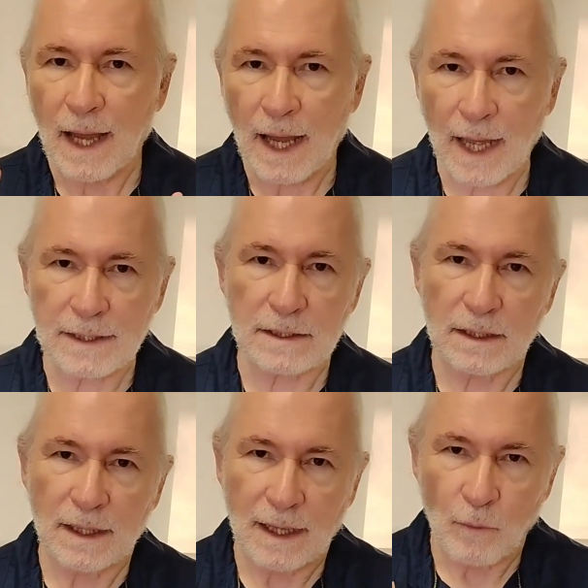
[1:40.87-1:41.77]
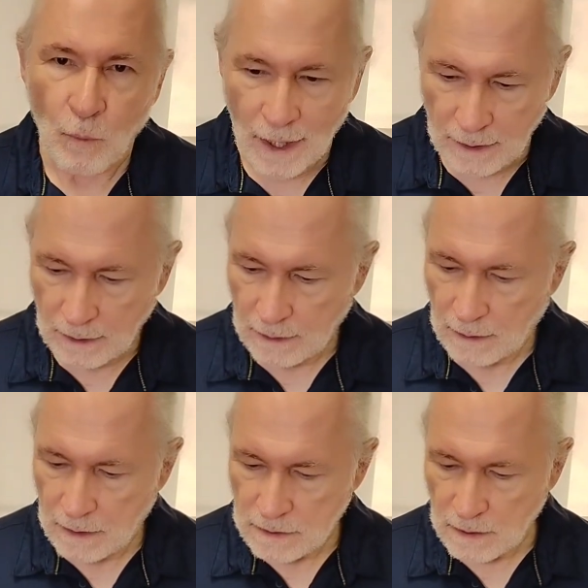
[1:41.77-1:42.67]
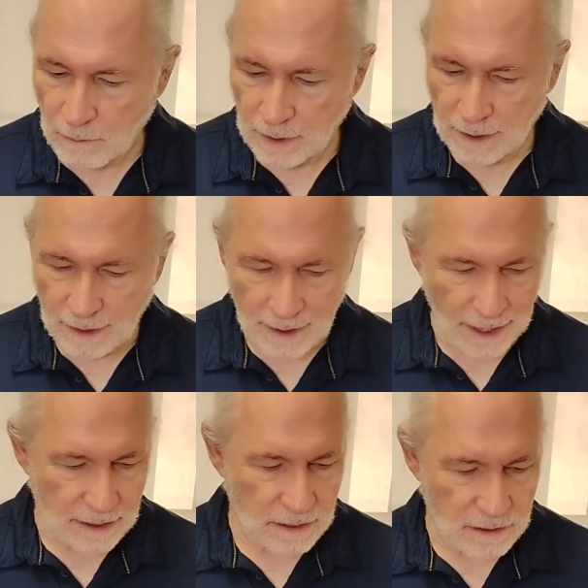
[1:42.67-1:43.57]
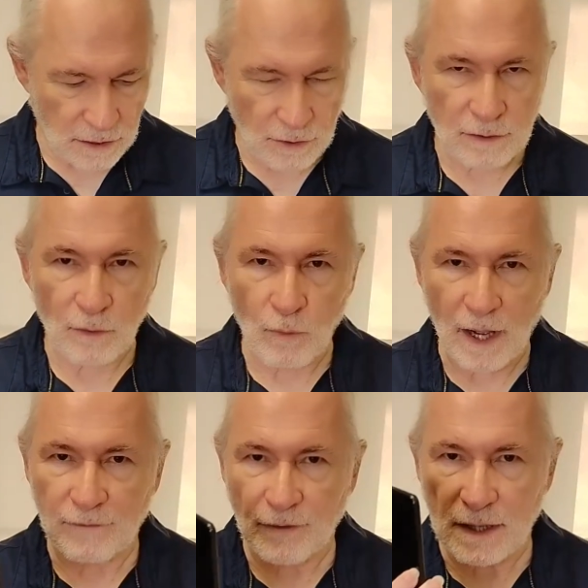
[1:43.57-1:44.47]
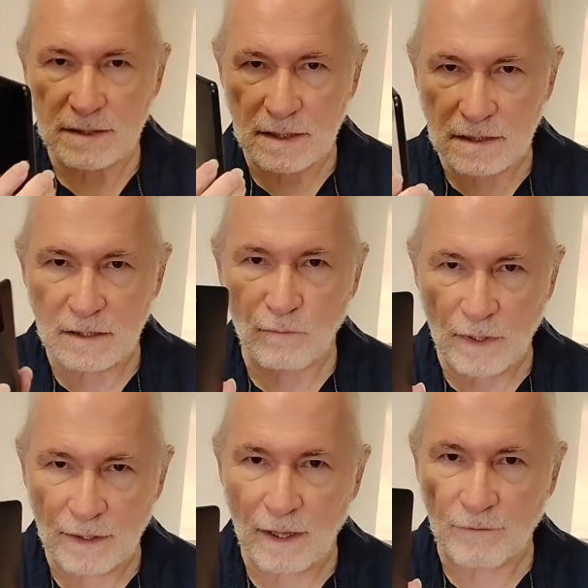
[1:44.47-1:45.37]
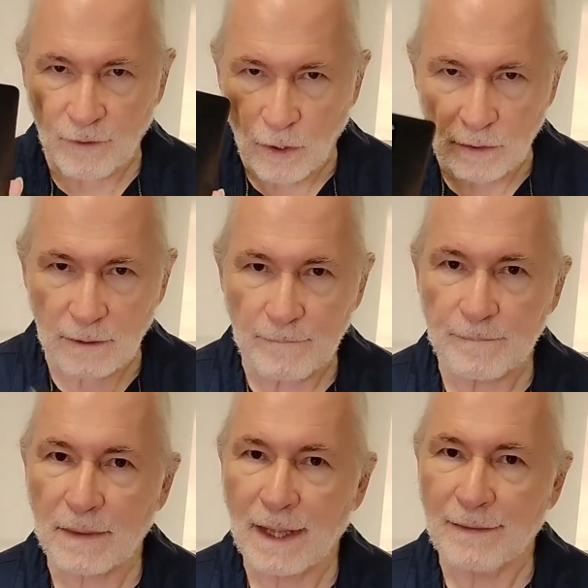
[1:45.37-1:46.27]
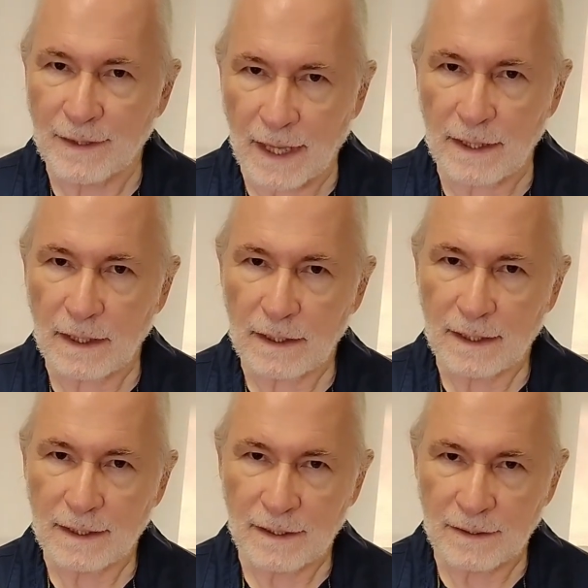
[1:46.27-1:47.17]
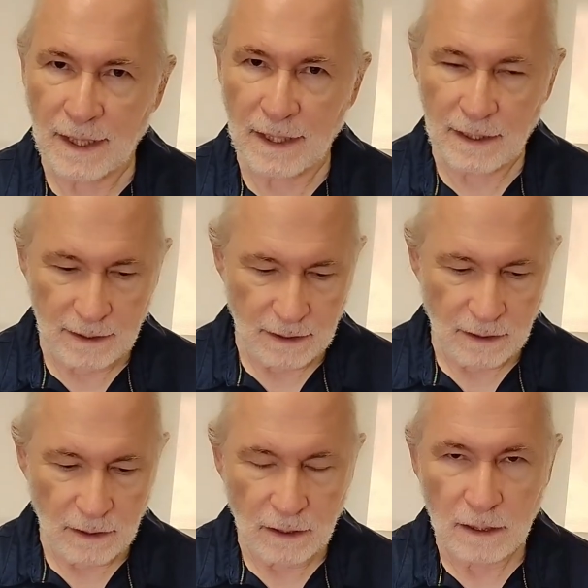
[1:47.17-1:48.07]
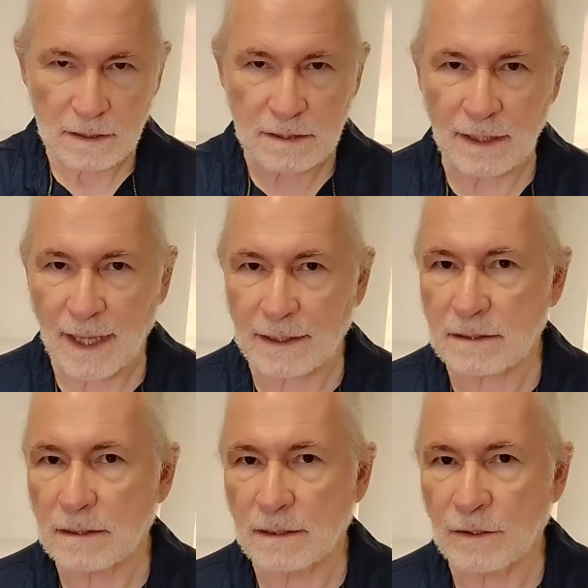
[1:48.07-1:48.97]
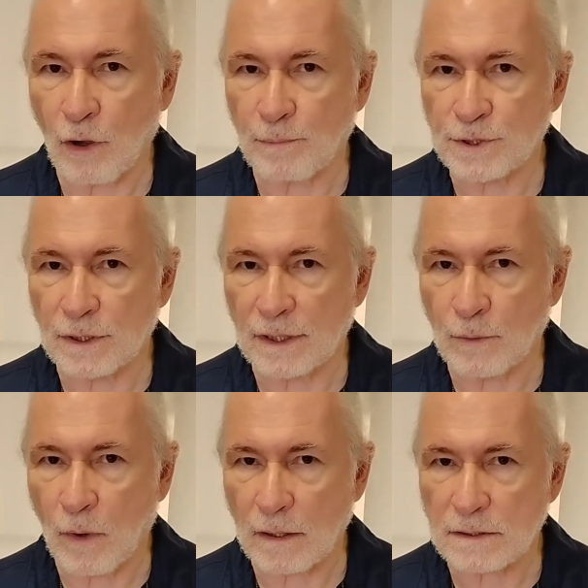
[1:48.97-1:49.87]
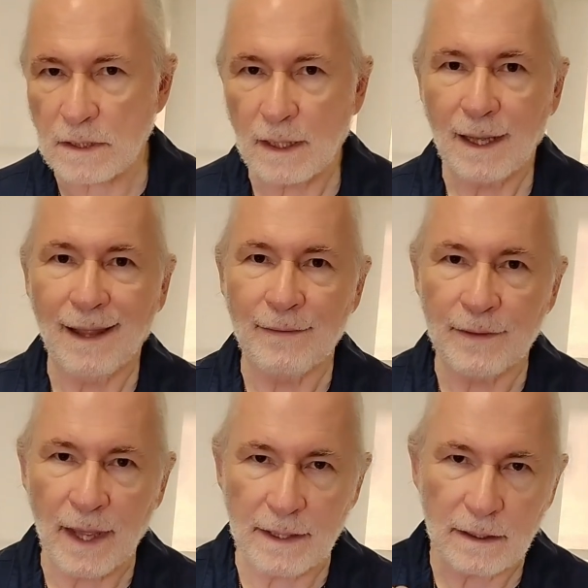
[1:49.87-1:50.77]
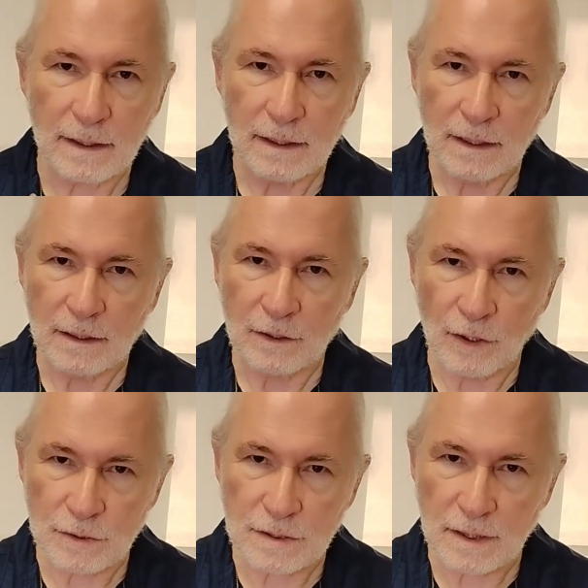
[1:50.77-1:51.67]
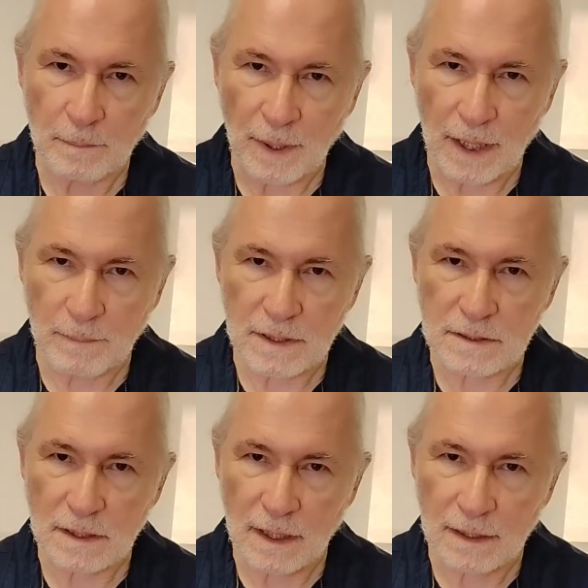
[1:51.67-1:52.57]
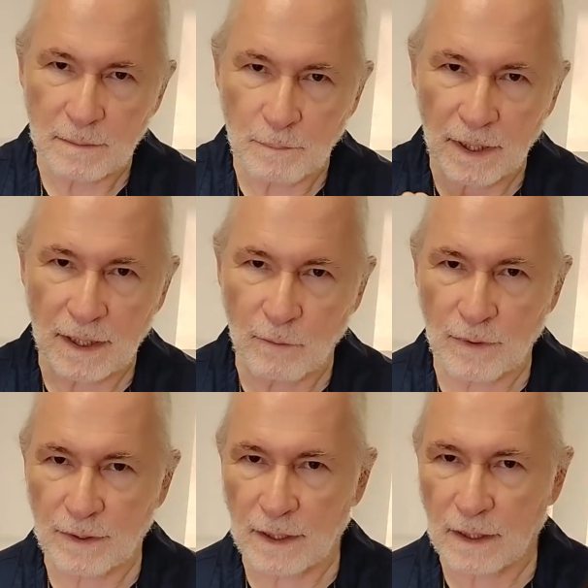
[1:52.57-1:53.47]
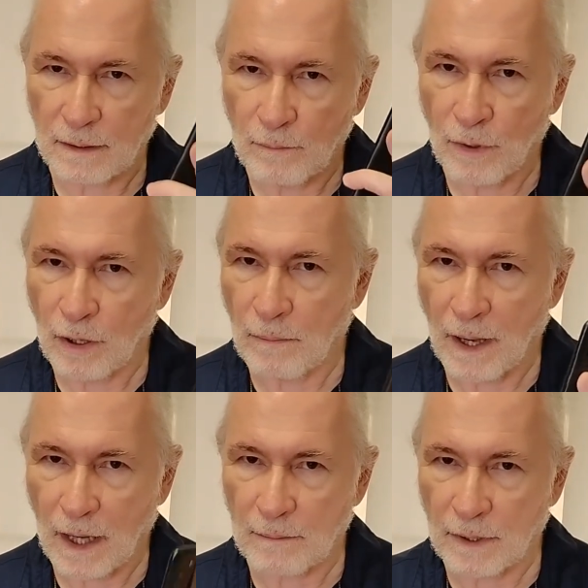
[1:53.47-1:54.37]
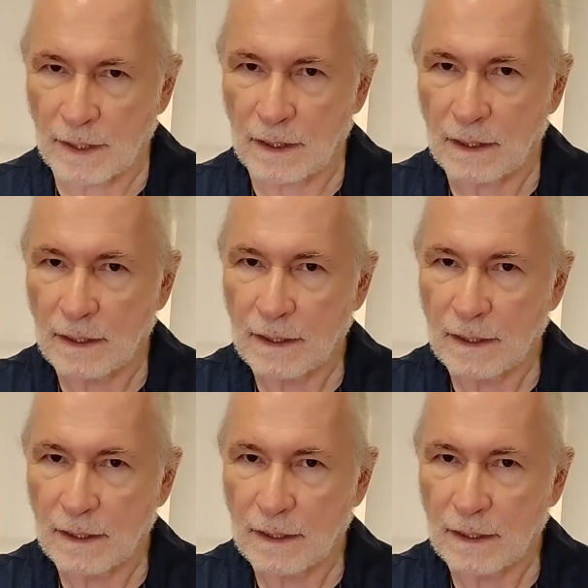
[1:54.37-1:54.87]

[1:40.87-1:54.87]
and when somebody connects to the Wi-Fi system with their phone, then they select the option they want and then go to the payment and pay with the mobile money